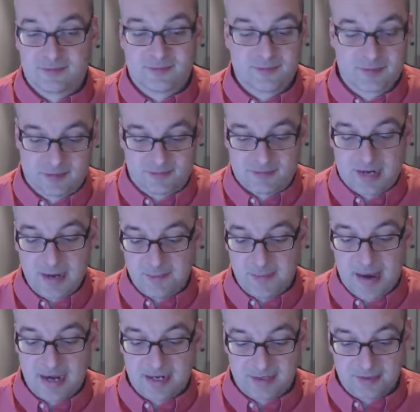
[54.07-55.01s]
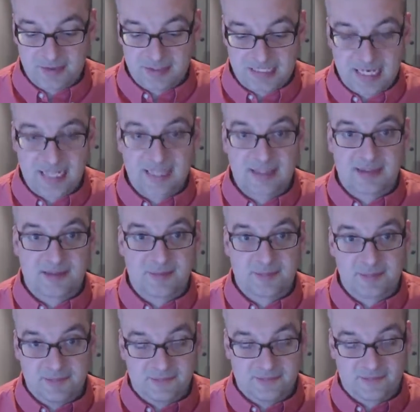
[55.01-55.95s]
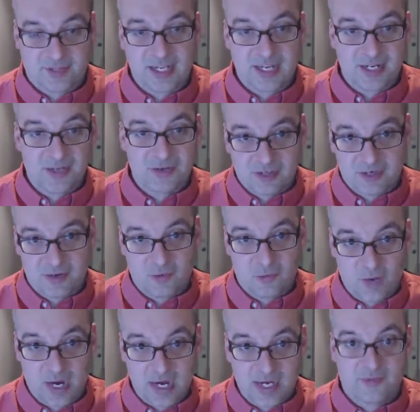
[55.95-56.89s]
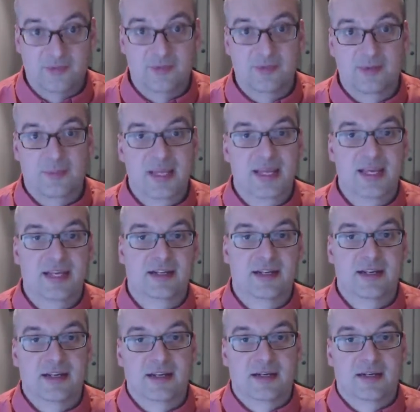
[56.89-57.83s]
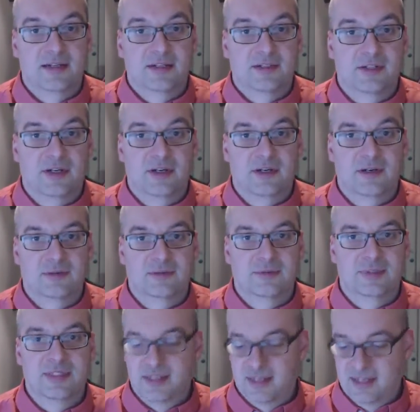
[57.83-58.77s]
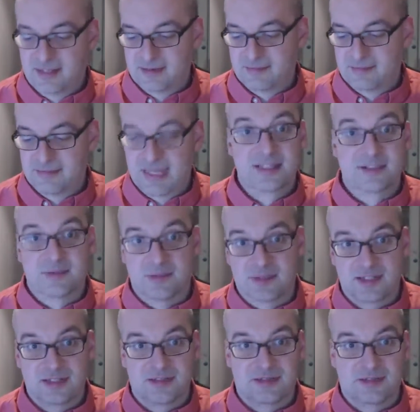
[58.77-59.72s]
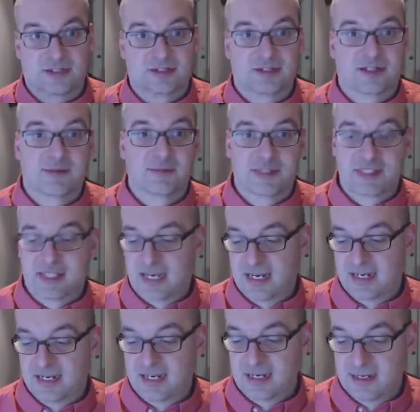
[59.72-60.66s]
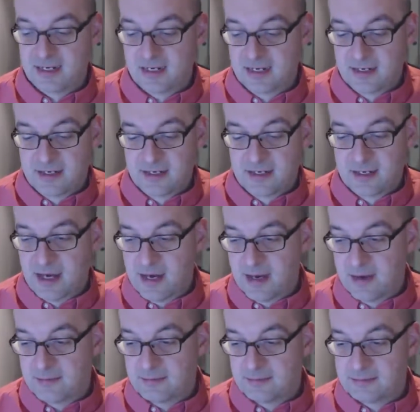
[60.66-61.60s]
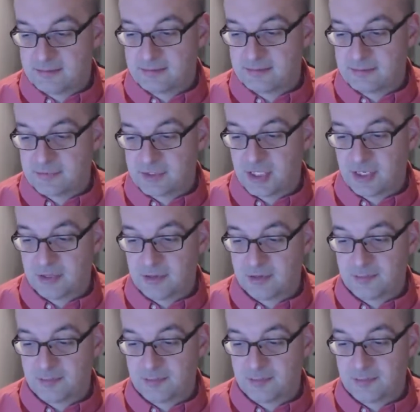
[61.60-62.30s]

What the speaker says: with a ripe mango to get the flesh away from the pit. So that's where this sucker comes in handy. As